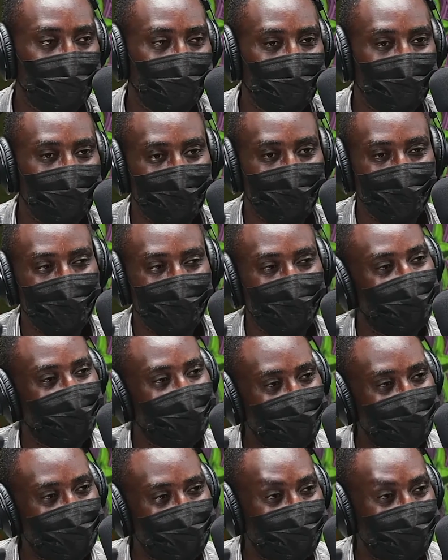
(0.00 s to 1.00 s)

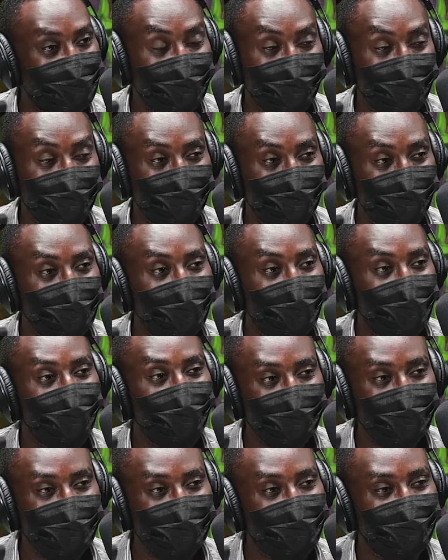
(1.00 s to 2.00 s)
elections and even lost
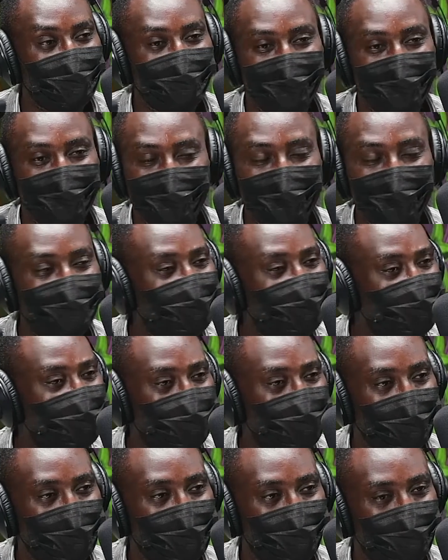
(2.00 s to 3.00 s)
and handed over
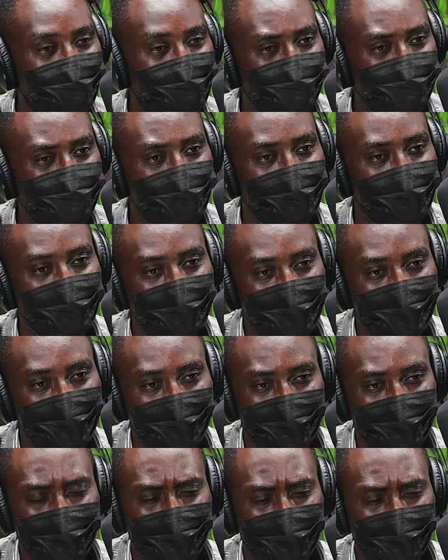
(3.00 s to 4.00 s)
gracefully. I
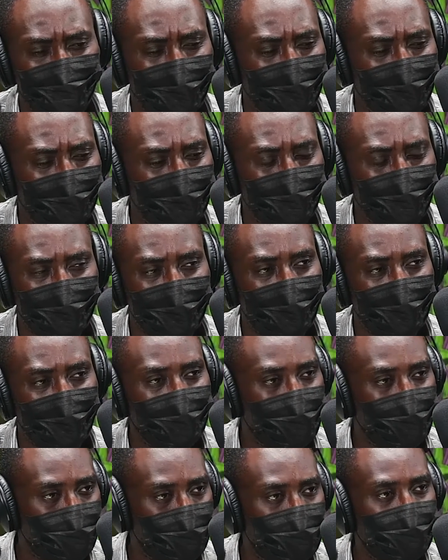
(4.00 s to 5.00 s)
mean, that was a
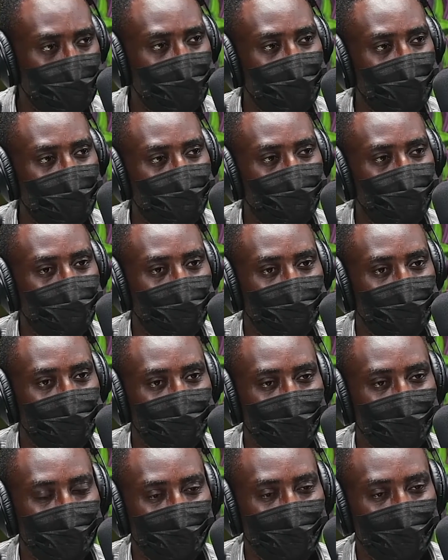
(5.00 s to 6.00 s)
huge turning point
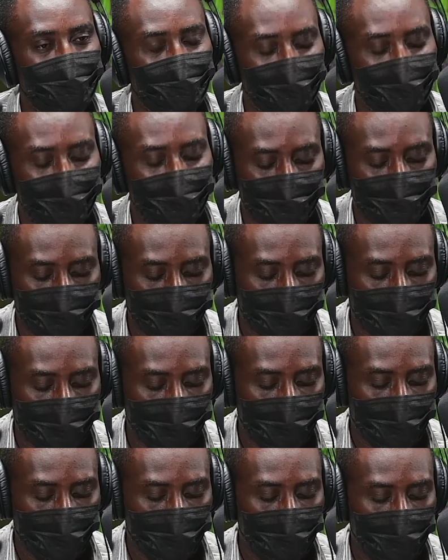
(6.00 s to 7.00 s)
in the history
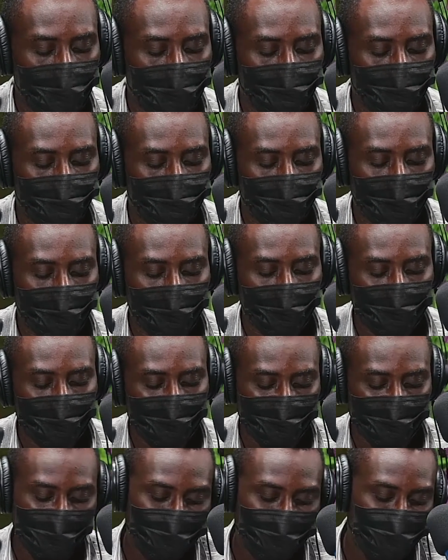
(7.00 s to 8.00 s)
of
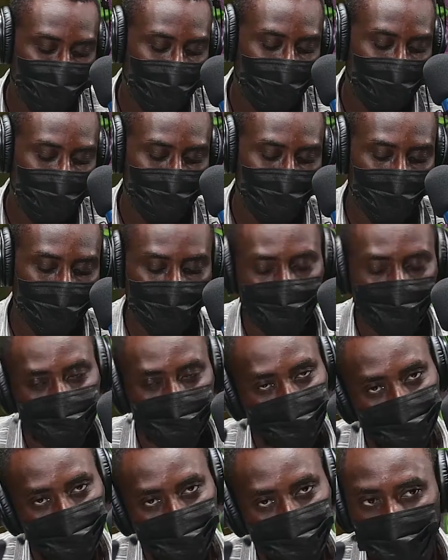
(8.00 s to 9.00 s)
Zambia there. But
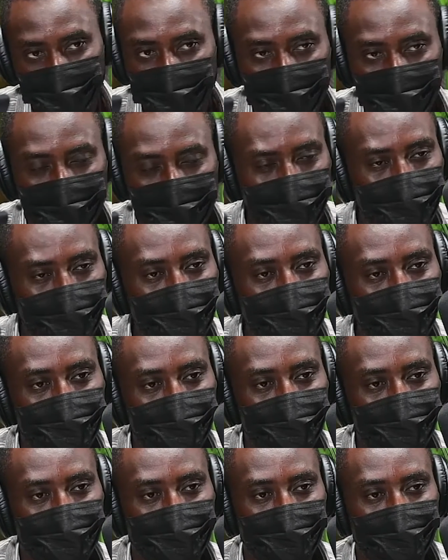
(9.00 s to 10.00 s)
all in
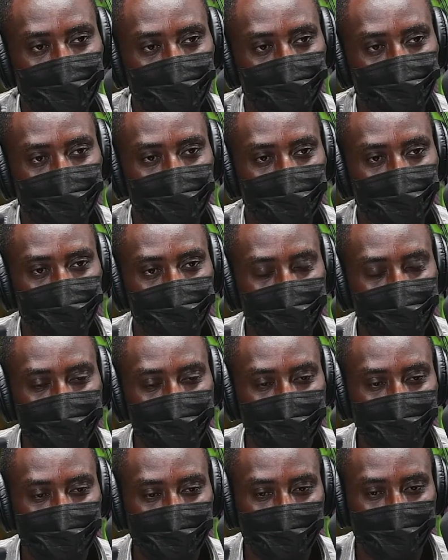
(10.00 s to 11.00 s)
all, we can only
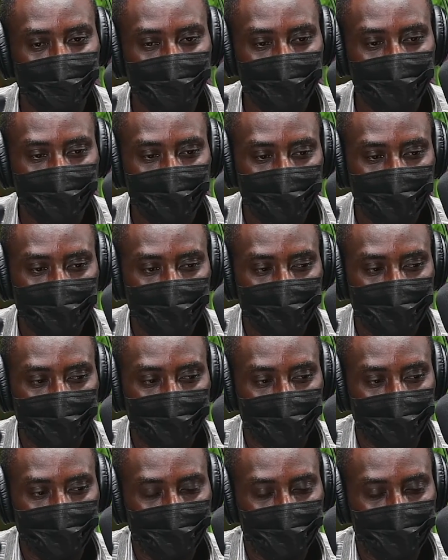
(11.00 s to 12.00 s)
say
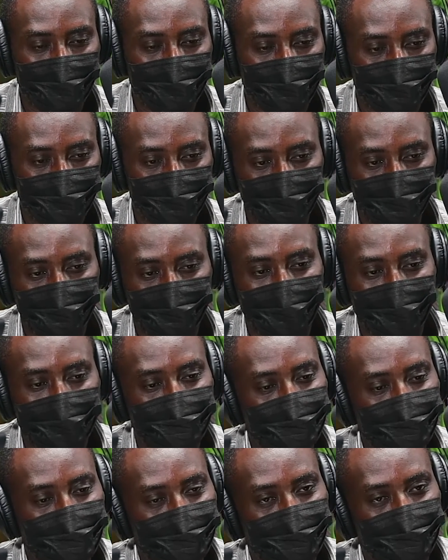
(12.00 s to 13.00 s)
goodbye
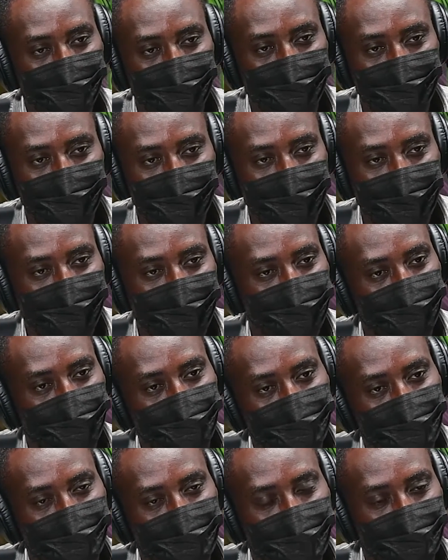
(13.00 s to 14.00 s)
to such a noble
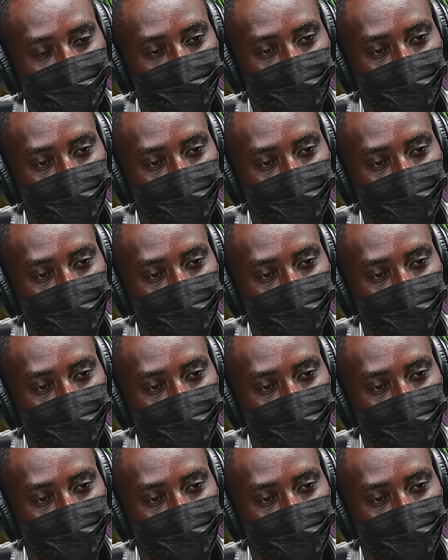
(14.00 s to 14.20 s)
statesman.